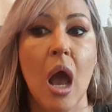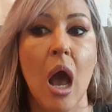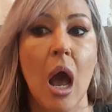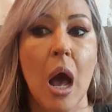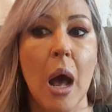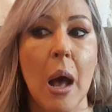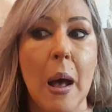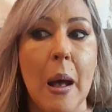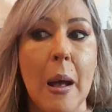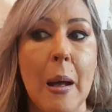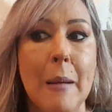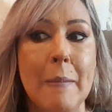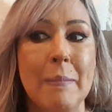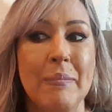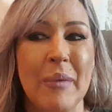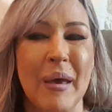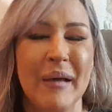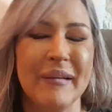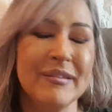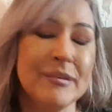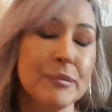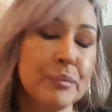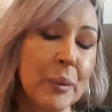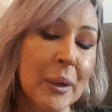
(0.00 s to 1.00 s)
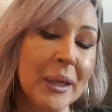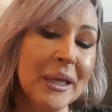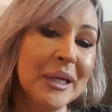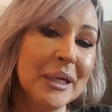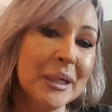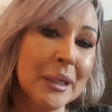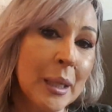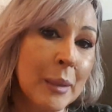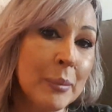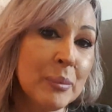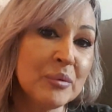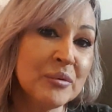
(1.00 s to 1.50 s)
I've sprayed it
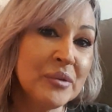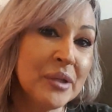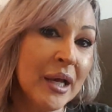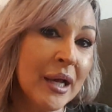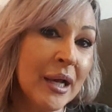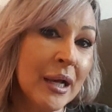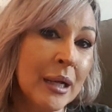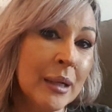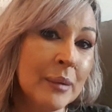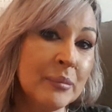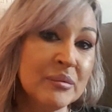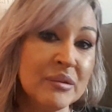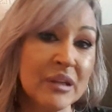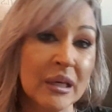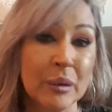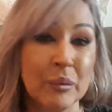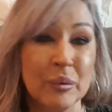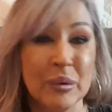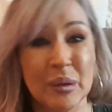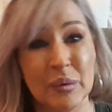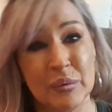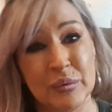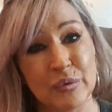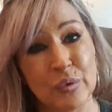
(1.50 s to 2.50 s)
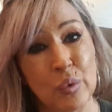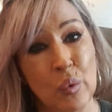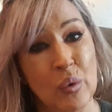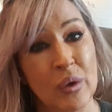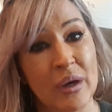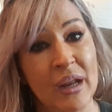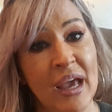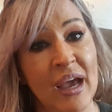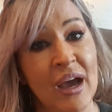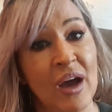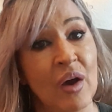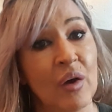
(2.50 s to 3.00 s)
a couple times, like when I was going
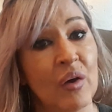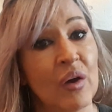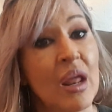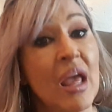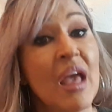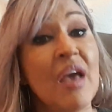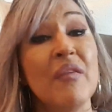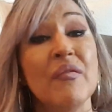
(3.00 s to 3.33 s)
out.